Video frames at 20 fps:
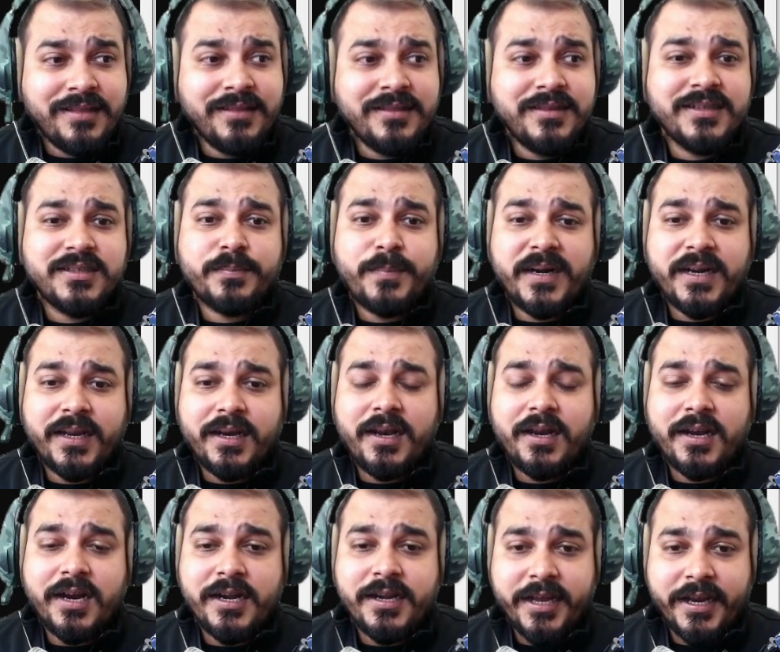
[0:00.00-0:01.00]
run this
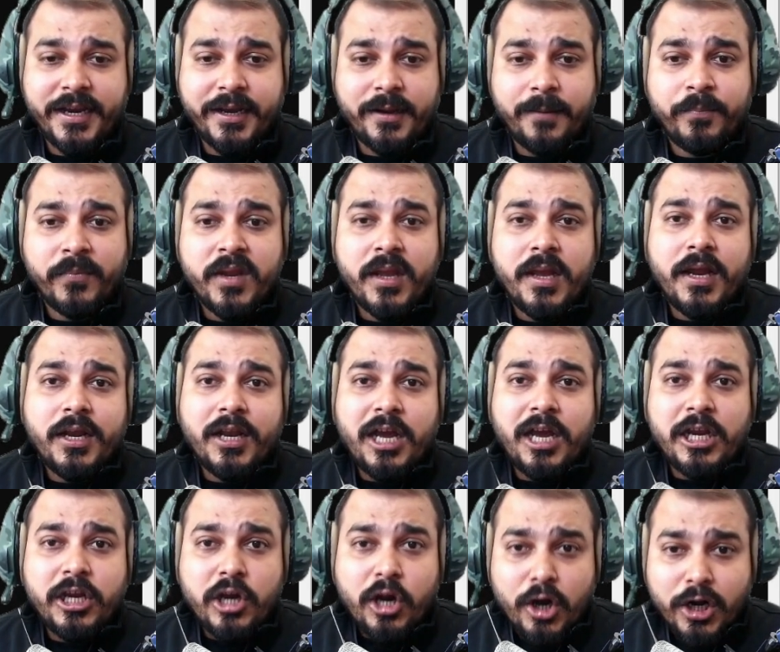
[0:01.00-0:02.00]
particular container.
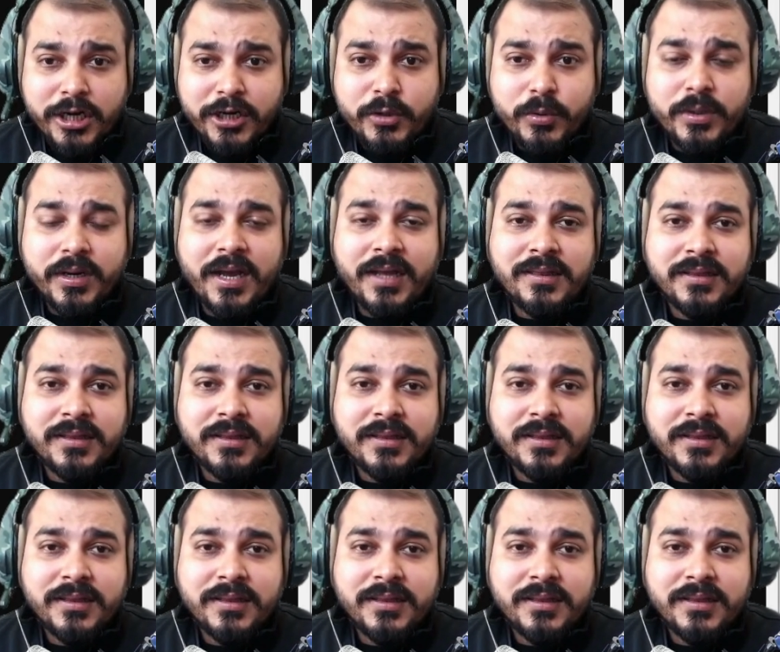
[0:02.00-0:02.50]
Now in order to